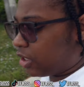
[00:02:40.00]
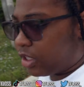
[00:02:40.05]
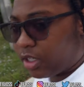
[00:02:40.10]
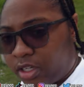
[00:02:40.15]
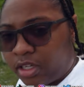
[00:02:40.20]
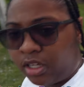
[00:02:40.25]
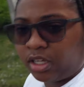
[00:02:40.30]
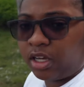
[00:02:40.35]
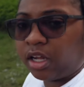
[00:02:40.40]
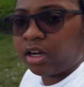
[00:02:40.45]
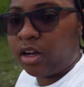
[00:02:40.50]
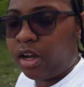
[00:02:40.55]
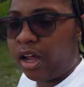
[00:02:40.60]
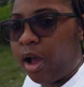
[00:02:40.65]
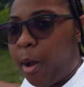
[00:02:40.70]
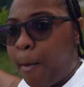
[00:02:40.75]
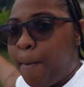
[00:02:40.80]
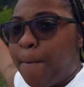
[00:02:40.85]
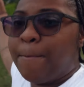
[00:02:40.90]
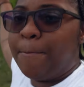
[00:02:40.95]
there, and then they got like
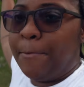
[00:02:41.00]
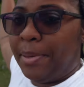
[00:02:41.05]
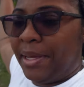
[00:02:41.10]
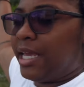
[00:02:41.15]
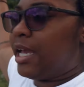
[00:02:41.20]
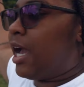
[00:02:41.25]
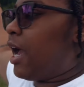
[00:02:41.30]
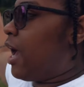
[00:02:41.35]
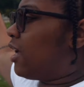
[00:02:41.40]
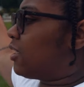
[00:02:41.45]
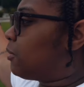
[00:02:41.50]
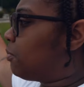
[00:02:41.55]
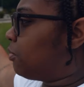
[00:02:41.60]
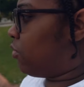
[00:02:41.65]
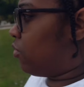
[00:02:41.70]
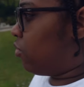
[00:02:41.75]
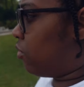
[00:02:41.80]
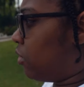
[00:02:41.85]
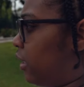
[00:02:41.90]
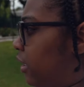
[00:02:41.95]
a big ass
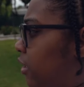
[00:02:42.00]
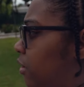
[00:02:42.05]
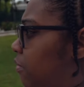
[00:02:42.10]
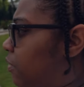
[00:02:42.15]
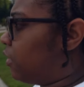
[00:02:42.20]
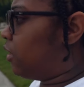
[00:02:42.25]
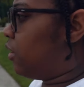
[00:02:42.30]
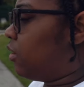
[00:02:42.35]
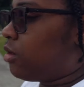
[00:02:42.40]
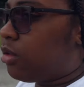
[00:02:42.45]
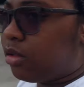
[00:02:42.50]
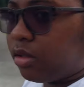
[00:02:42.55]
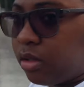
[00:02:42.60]
pool on like the main.